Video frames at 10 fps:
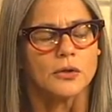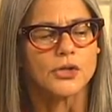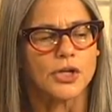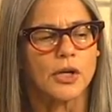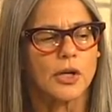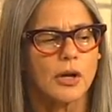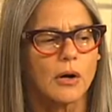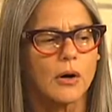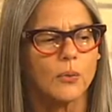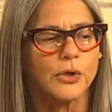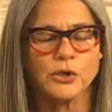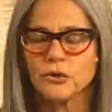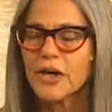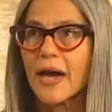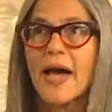Chi, when you
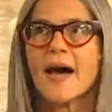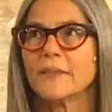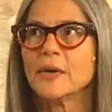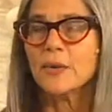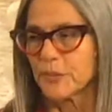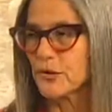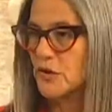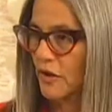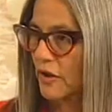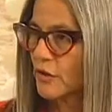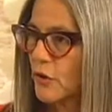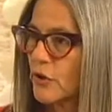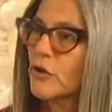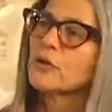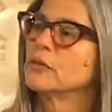look at how many people are sick, you know, in
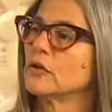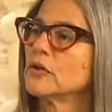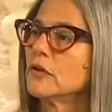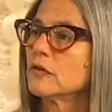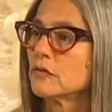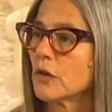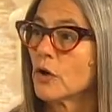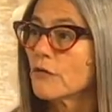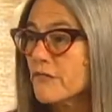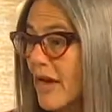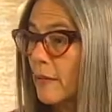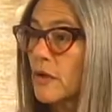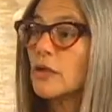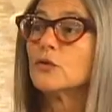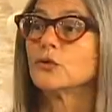our communities, in our
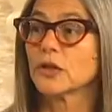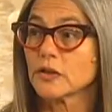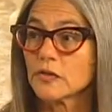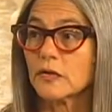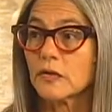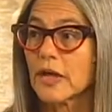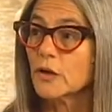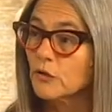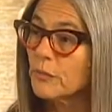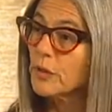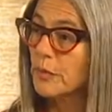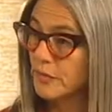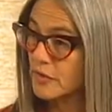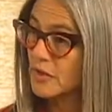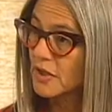families, you look at the society, so many
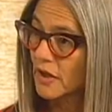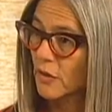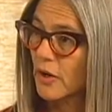people are sick,